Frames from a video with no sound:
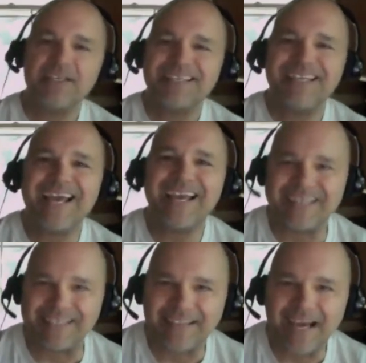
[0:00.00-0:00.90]

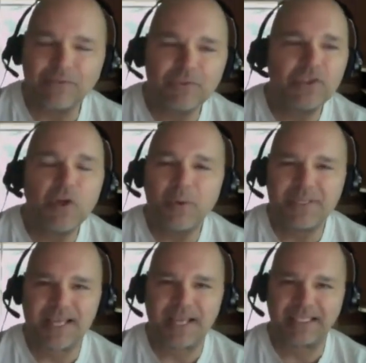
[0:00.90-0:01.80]
yang i don't know
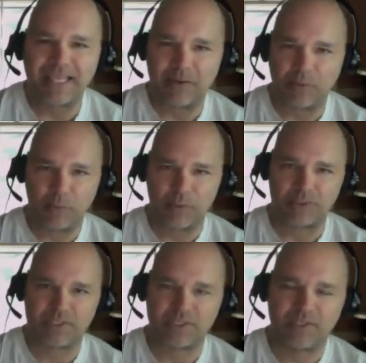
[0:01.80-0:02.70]
exactly how it
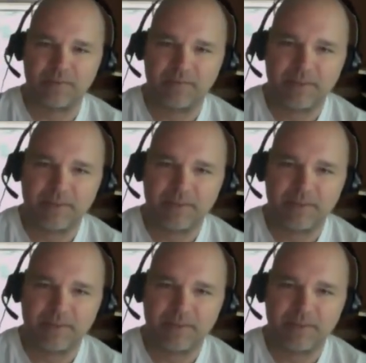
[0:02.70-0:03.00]
works